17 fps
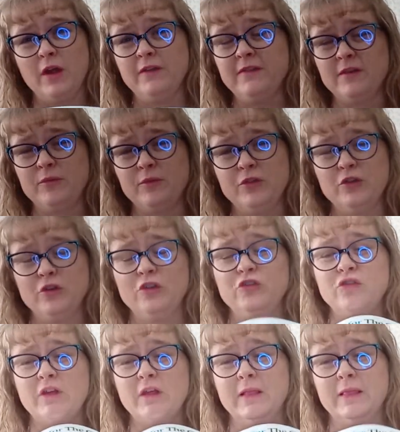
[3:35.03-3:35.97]
I sit with her,
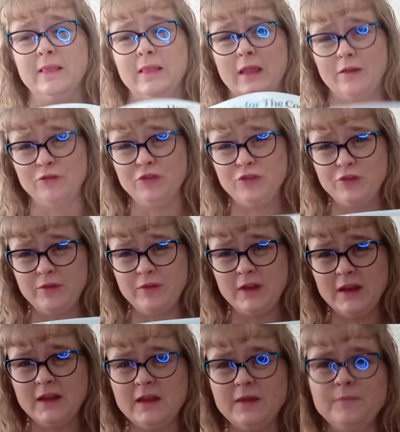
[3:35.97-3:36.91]
and she loves
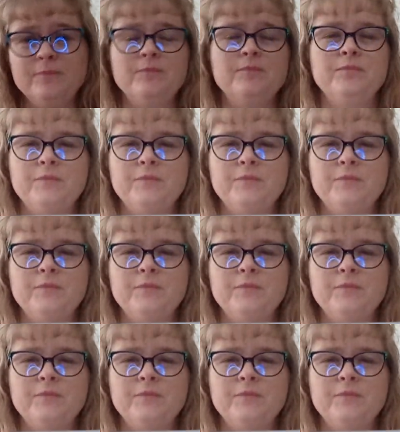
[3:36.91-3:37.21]
doing it.